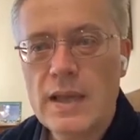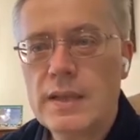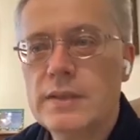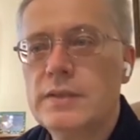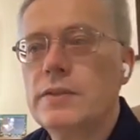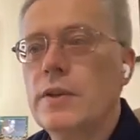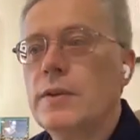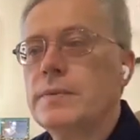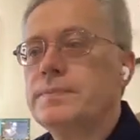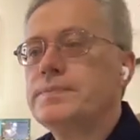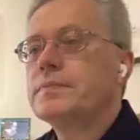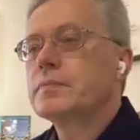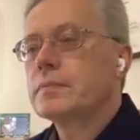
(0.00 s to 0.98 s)
So
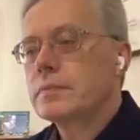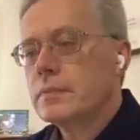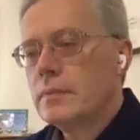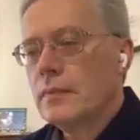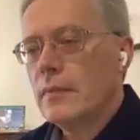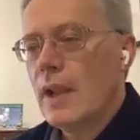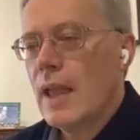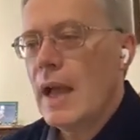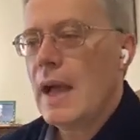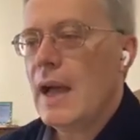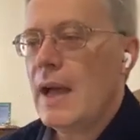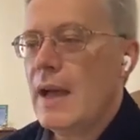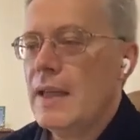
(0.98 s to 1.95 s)

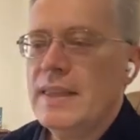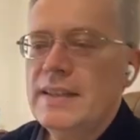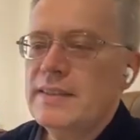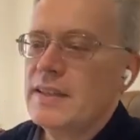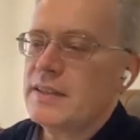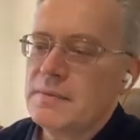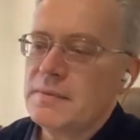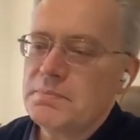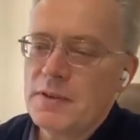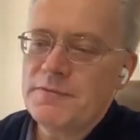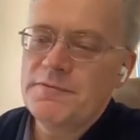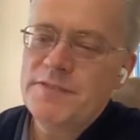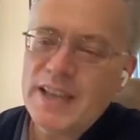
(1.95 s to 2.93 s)
this is a
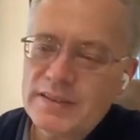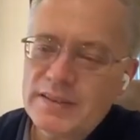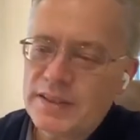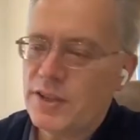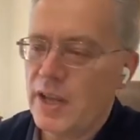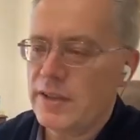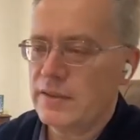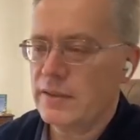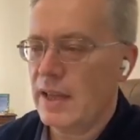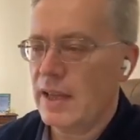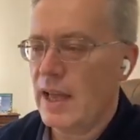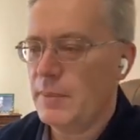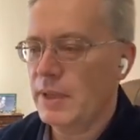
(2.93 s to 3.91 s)
very general
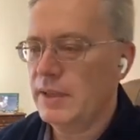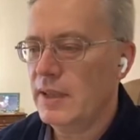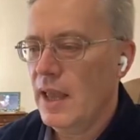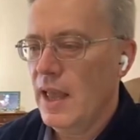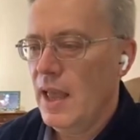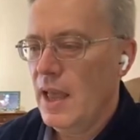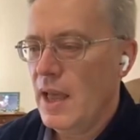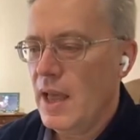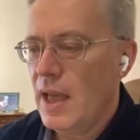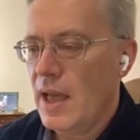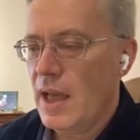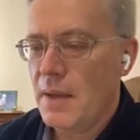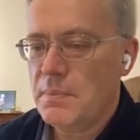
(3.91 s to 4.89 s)
comment,
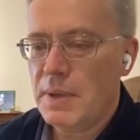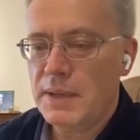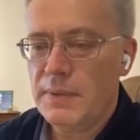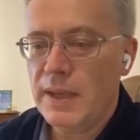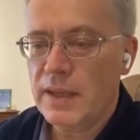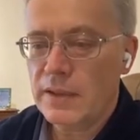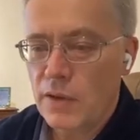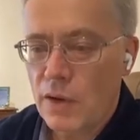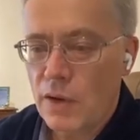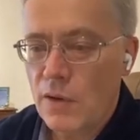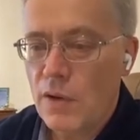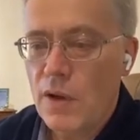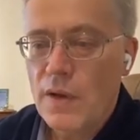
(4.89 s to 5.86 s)
but we can
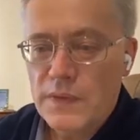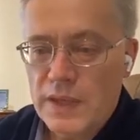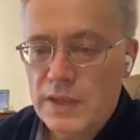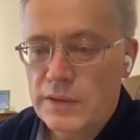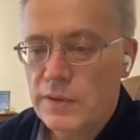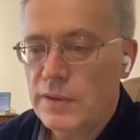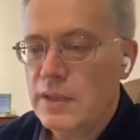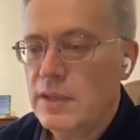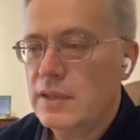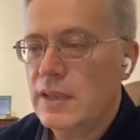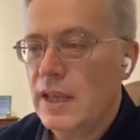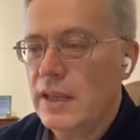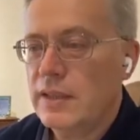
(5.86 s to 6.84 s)
go into the
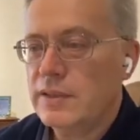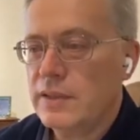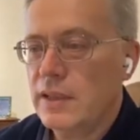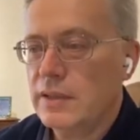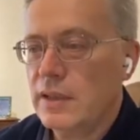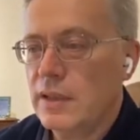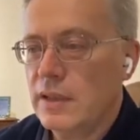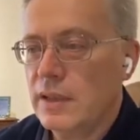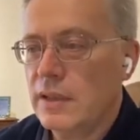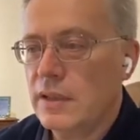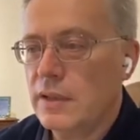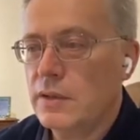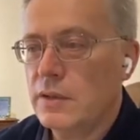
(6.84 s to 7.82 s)
details and
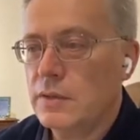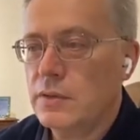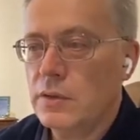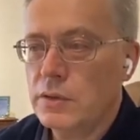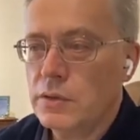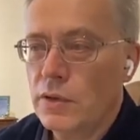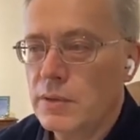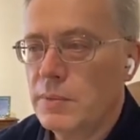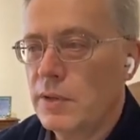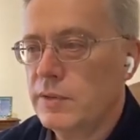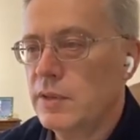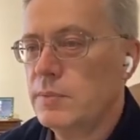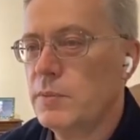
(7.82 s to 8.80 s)
talk
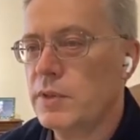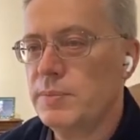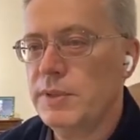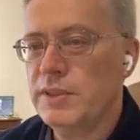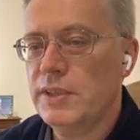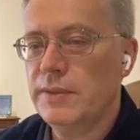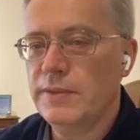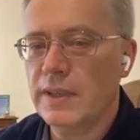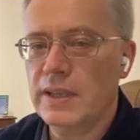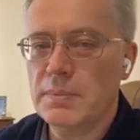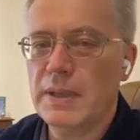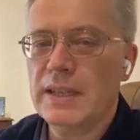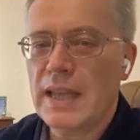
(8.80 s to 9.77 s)
about it more
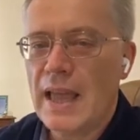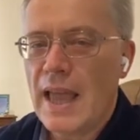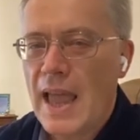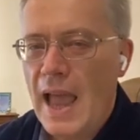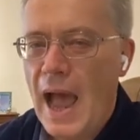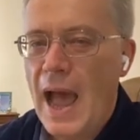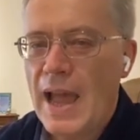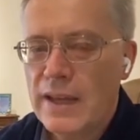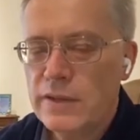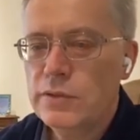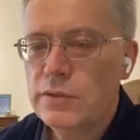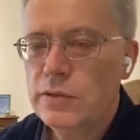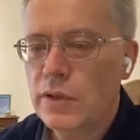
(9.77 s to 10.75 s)
specifically. But I
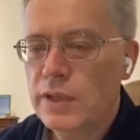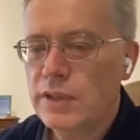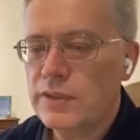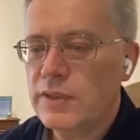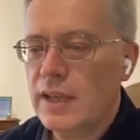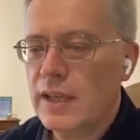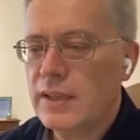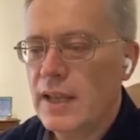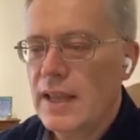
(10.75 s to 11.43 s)
do notice that